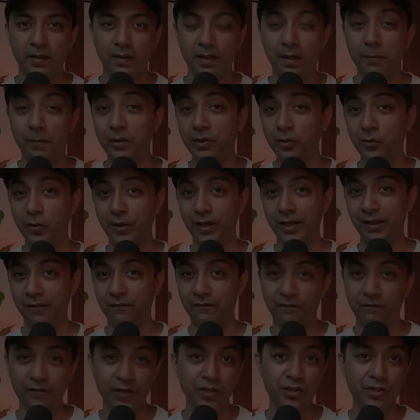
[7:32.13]
Number 3.
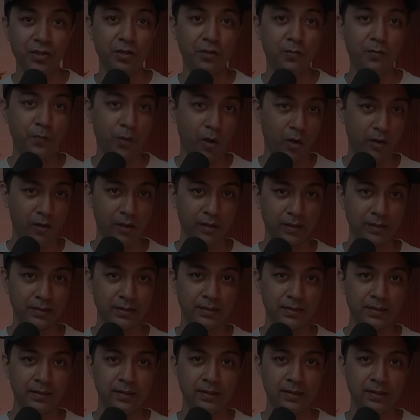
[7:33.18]
Featured products.